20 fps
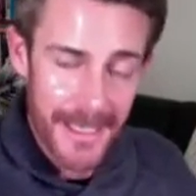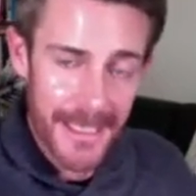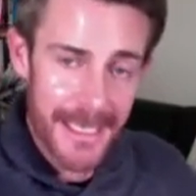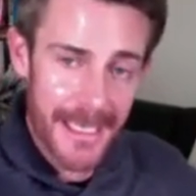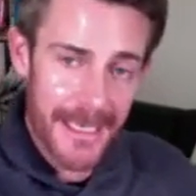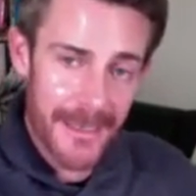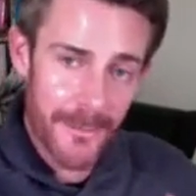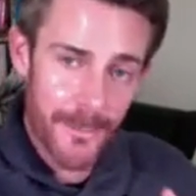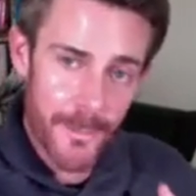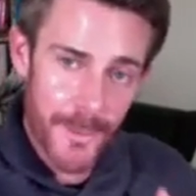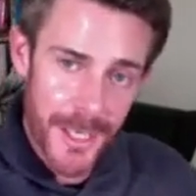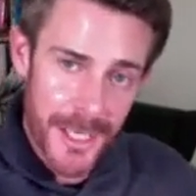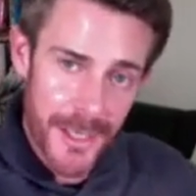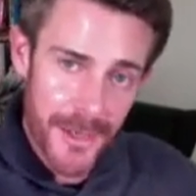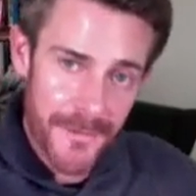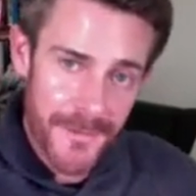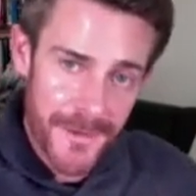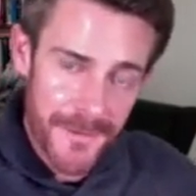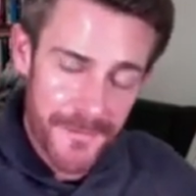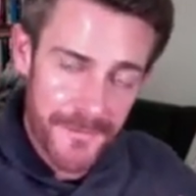getting rid
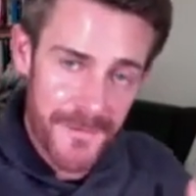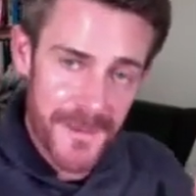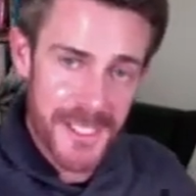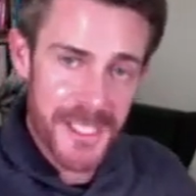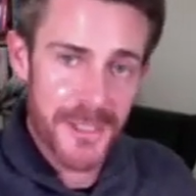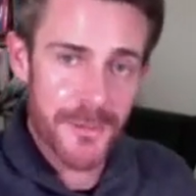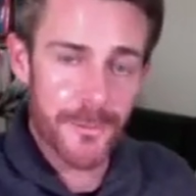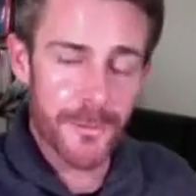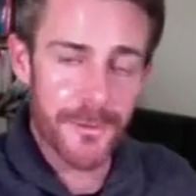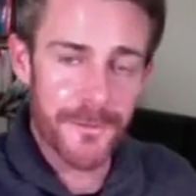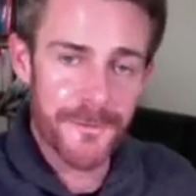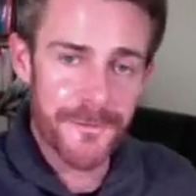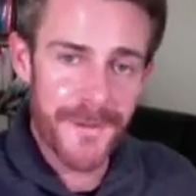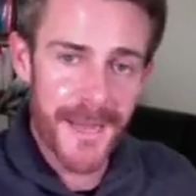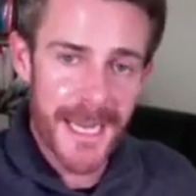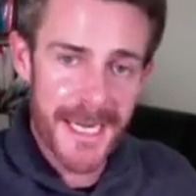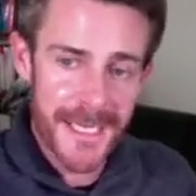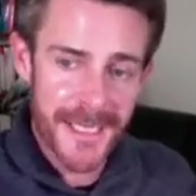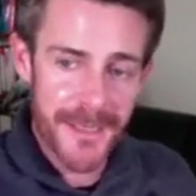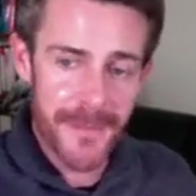of the visceral
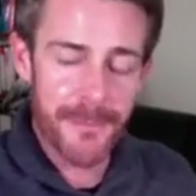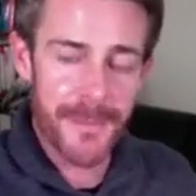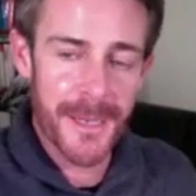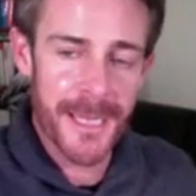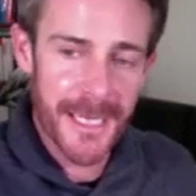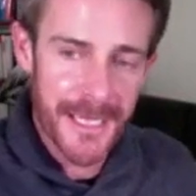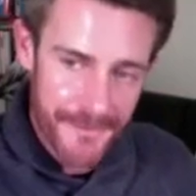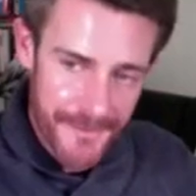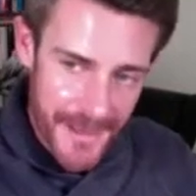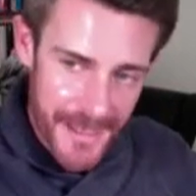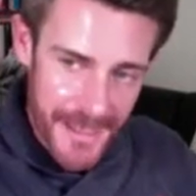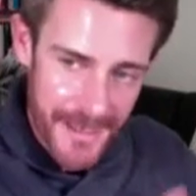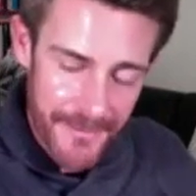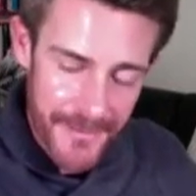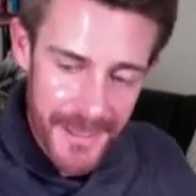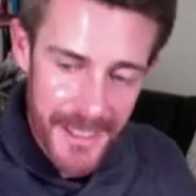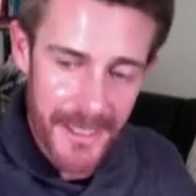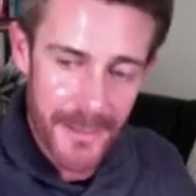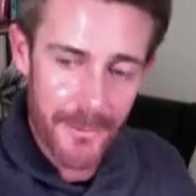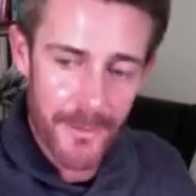fat and the belly fat,
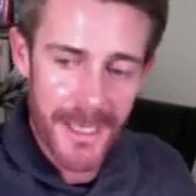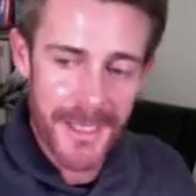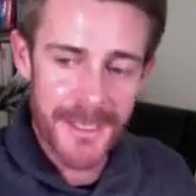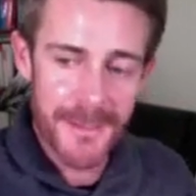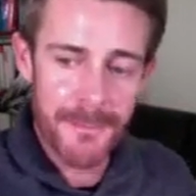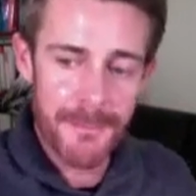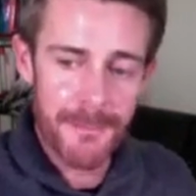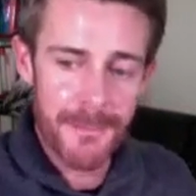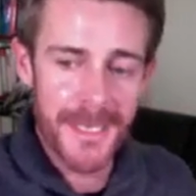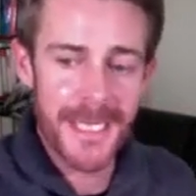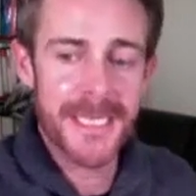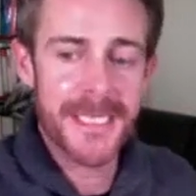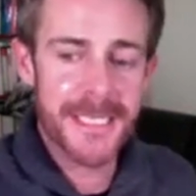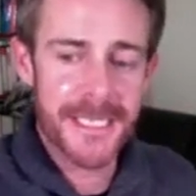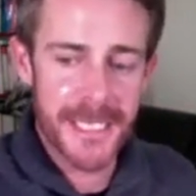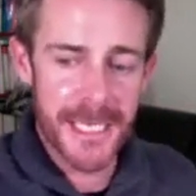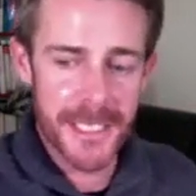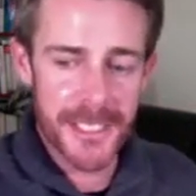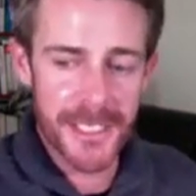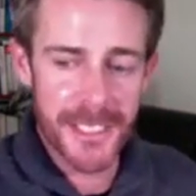everything around the
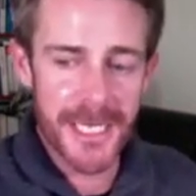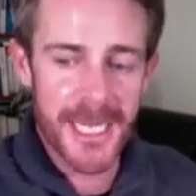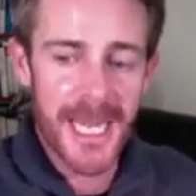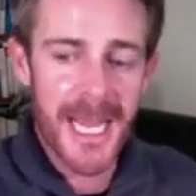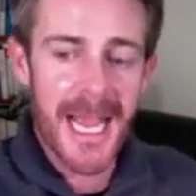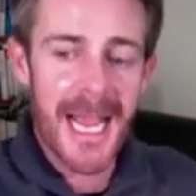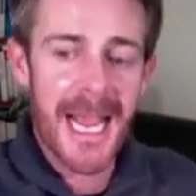midsection